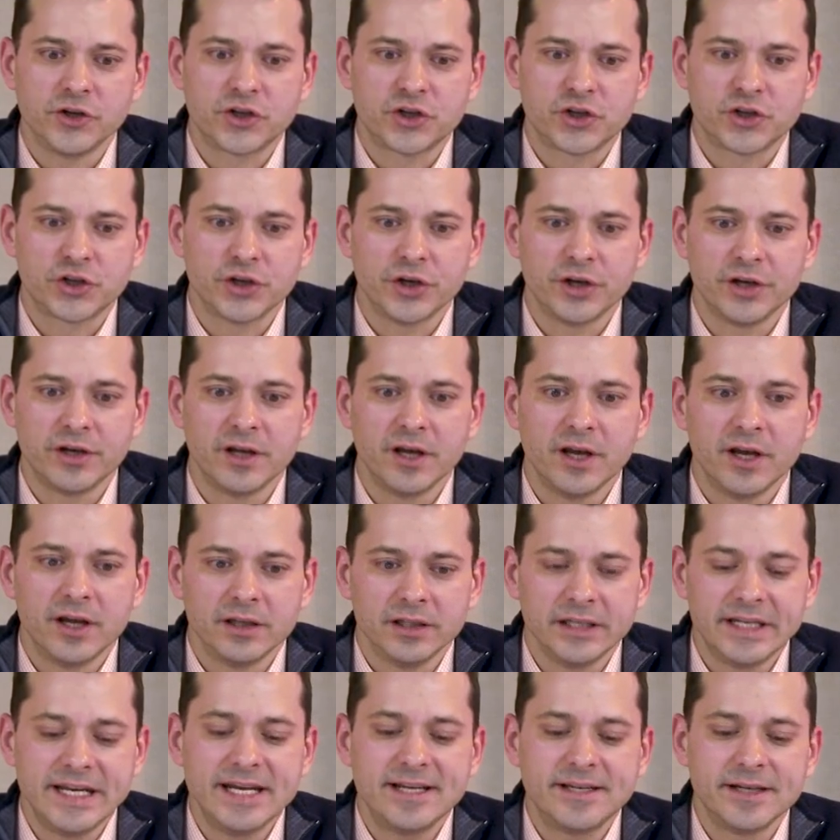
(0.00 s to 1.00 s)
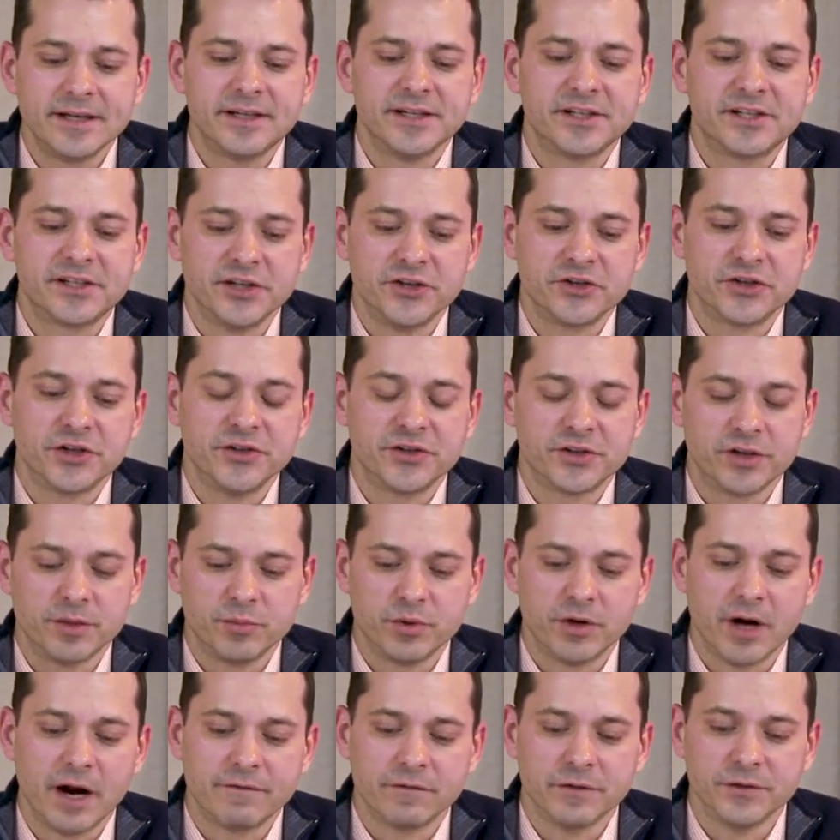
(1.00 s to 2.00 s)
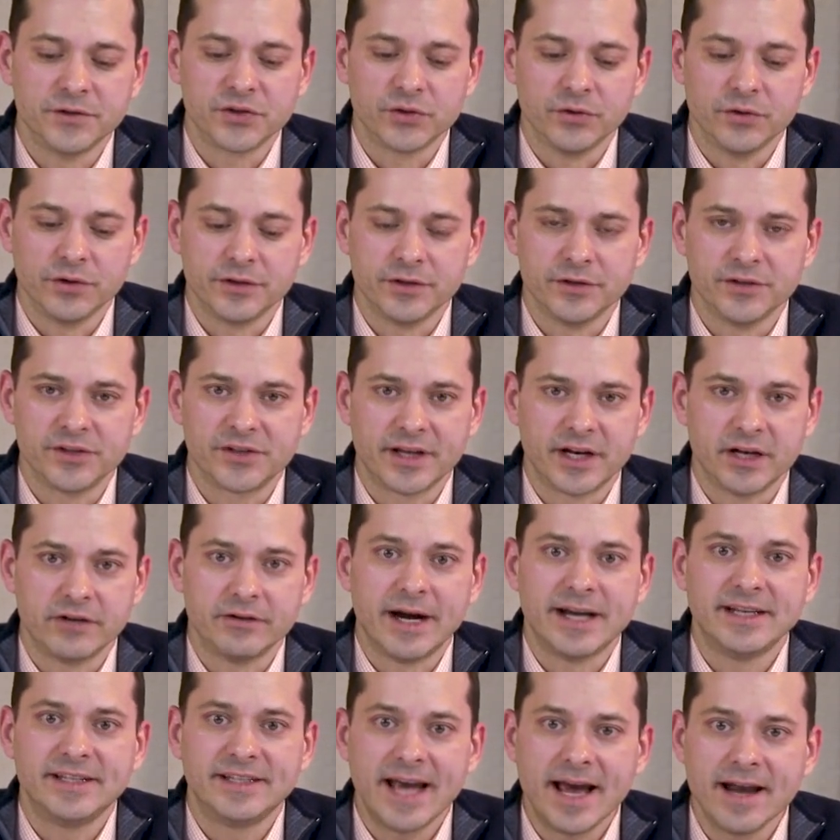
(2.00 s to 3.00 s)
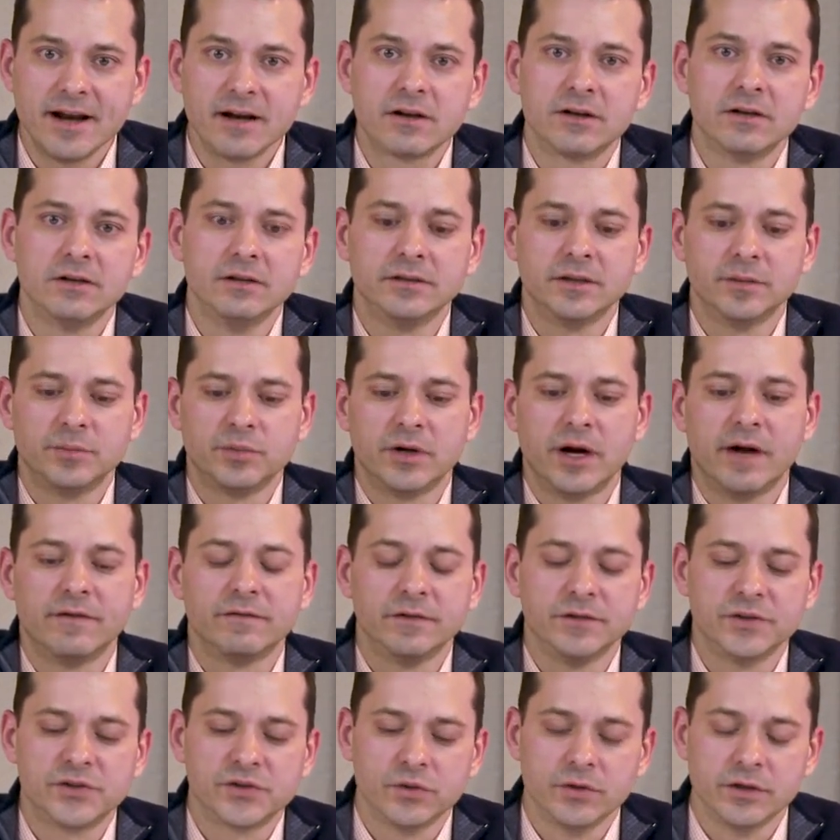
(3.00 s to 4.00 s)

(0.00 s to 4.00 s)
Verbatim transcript: should lead to decisions or preference orders that are identical to preference